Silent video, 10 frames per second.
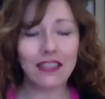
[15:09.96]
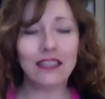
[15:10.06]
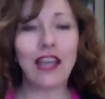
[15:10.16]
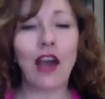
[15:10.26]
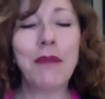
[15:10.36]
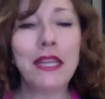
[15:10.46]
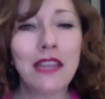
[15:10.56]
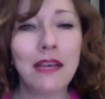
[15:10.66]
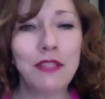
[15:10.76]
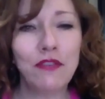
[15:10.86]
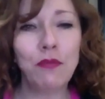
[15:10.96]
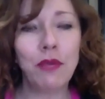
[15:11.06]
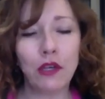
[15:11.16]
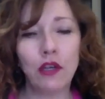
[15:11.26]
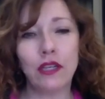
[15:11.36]
Because how many times have you
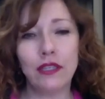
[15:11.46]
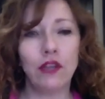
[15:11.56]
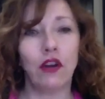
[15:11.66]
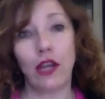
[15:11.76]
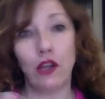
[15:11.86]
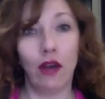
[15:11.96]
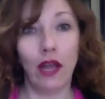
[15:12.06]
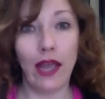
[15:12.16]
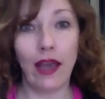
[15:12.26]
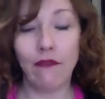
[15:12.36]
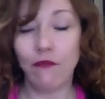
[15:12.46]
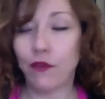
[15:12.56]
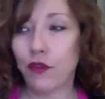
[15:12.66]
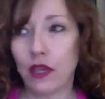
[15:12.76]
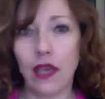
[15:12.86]
been cooking dinner? I know I have for
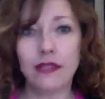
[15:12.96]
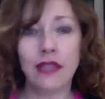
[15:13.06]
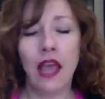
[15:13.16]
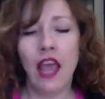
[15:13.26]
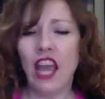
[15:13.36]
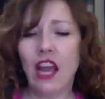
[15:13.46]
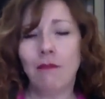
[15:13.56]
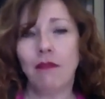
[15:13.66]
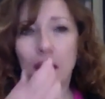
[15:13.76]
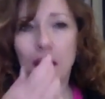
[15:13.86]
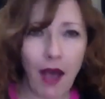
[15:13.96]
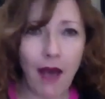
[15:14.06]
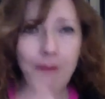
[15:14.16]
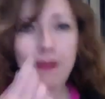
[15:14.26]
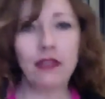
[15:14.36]
the kids, and I'm like
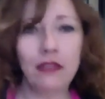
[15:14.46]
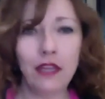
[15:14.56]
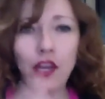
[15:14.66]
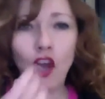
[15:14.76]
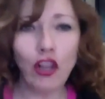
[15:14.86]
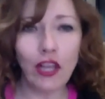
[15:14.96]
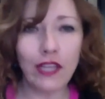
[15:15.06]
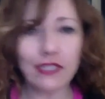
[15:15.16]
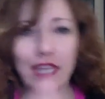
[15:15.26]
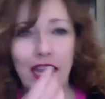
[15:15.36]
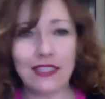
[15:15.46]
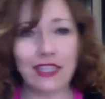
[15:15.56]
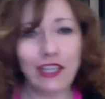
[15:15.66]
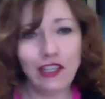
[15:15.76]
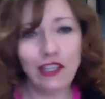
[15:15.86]
popping, like taste
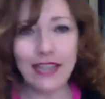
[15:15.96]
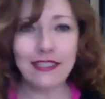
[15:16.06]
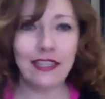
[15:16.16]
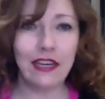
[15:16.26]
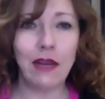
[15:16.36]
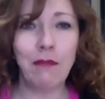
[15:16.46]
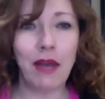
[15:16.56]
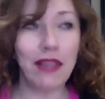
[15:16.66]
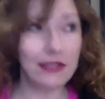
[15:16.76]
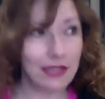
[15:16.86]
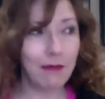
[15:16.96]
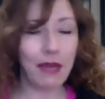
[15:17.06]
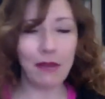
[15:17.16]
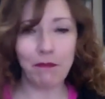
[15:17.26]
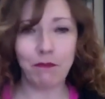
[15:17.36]
here, taste there, and by the time
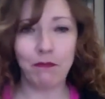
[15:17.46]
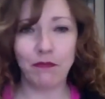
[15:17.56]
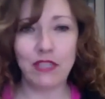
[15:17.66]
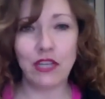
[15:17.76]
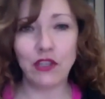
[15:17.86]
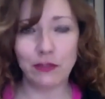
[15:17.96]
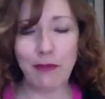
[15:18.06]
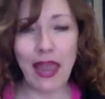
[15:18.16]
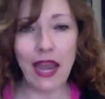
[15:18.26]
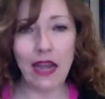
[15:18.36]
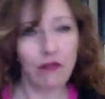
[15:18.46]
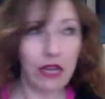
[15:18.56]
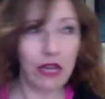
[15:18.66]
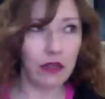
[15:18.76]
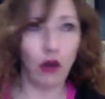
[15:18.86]
my dinner's made, I've
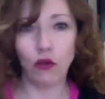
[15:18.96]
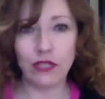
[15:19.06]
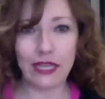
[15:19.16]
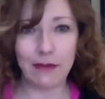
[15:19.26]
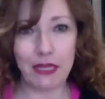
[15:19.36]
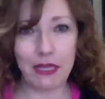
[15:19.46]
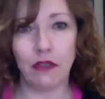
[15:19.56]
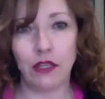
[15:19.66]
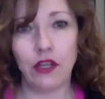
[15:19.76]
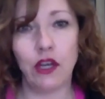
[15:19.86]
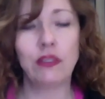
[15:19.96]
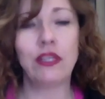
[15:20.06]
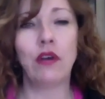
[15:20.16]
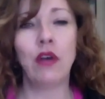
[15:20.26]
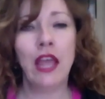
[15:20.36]
eaten a whole damn meal. So
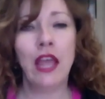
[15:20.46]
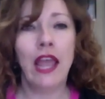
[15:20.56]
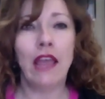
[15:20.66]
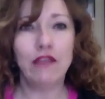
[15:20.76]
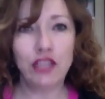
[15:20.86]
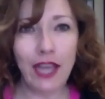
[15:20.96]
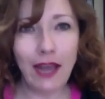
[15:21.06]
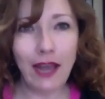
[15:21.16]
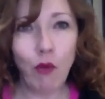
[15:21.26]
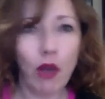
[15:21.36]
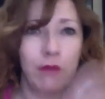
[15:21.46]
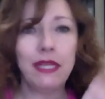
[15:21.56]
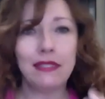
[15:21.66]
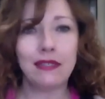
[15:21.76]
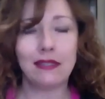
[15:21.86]
if she had one
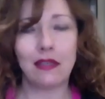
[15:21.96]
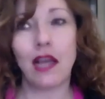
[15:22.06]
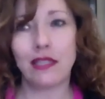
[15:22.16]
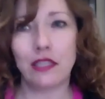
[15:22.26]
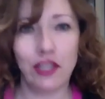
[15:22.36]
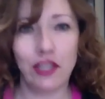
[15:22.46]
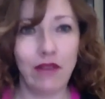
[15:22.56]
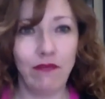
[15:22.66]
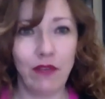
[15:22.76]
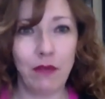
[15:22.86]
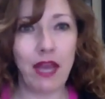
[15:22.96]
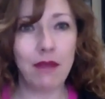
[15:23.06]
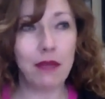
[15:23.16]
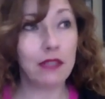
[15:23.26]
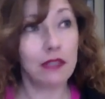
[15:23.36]
piece of sausage and then felt
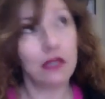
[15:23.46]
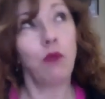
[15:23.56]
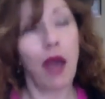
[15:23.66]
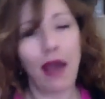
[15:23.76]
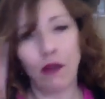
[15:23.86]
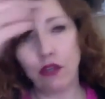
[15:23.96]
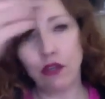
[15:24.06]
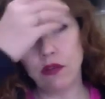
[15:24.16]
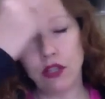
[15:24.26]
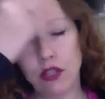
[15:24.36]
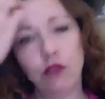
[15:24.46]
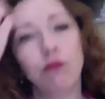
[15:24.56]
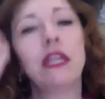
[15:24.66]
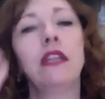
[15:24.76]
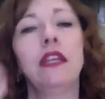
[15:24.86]
bad, it's like, wow, you're
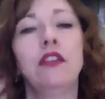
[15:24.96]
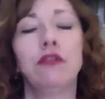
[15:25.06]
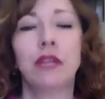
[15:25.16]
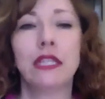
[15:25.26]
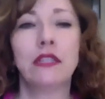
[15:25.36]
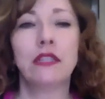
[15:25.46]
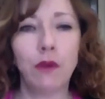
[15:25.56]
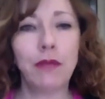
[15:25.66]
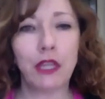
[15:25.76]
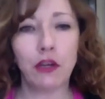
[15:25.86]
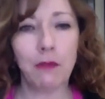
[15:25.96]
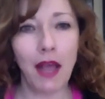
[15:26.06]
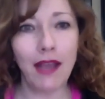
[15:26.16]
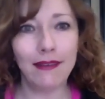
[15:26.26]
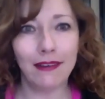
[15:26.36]
really transforming your
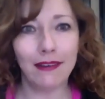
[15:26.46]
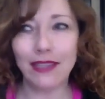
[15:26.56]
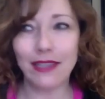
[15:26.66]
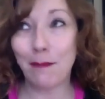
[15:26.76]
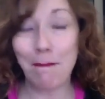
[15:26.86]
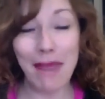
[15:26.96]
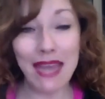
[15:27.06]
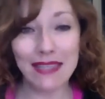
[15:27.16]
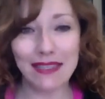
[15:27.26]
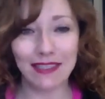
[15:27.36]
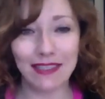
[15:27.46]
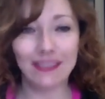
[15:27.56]
mind here. That's amazing.